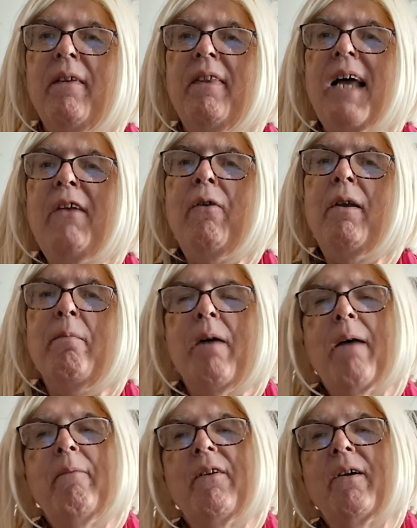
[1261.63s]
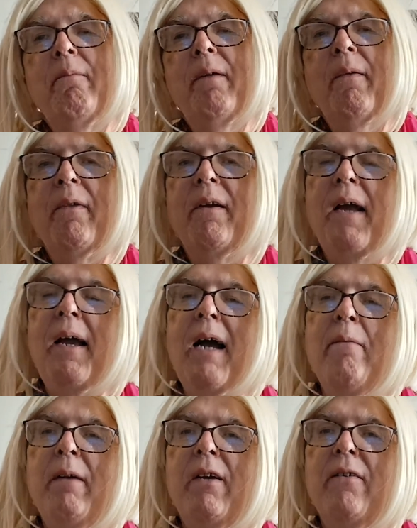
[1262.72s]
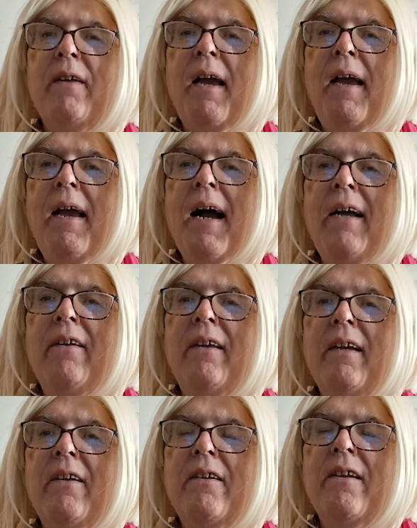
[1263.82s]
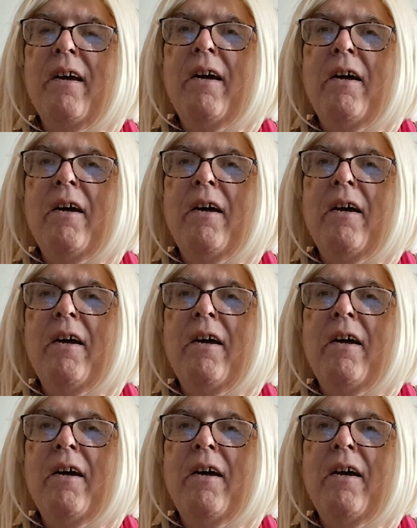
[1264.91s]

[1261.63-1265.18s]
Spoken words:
that's what the problem is going to be with an AI because the AI is